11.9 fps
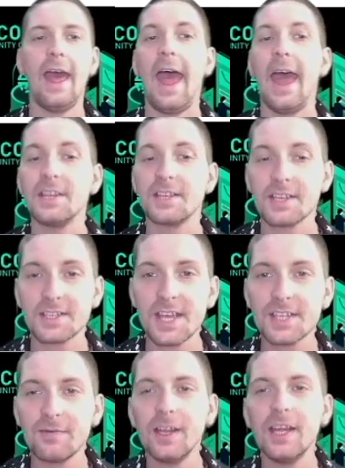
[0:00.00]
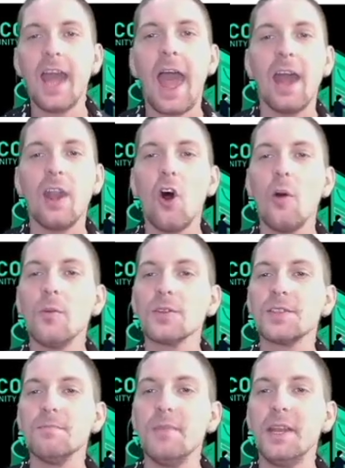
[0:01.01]
And successfully and
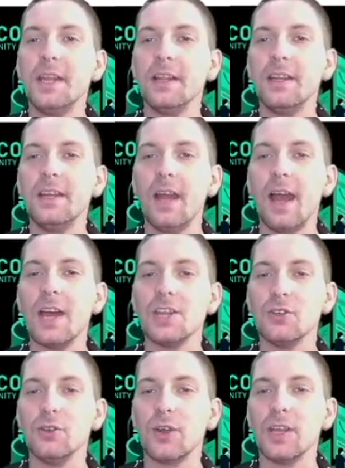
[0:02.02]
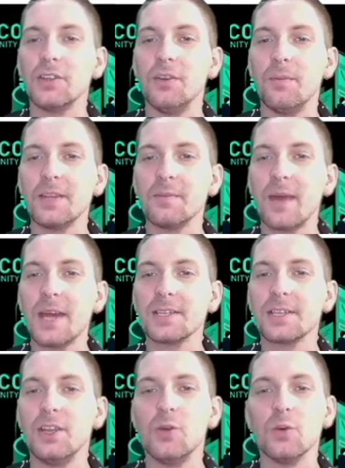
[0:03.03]
almost immediately, as you look into your
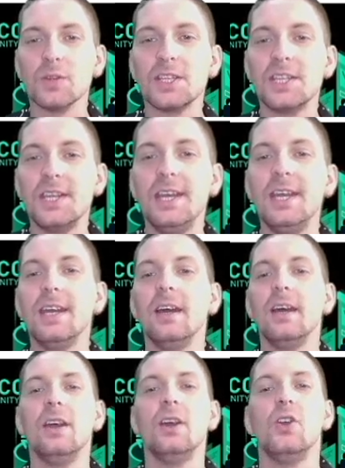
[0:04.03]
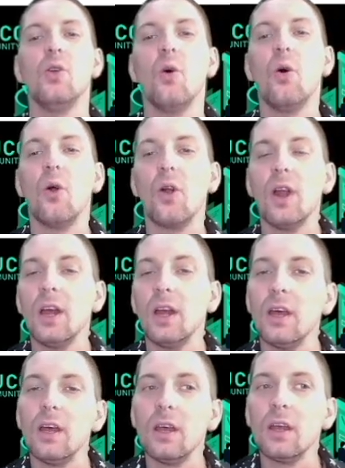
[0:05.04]
MetaMask, you will see your
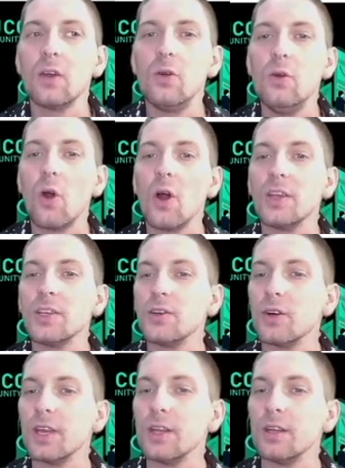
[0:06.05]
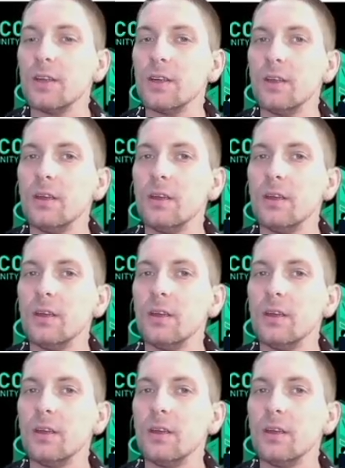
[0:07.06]
KuCoin token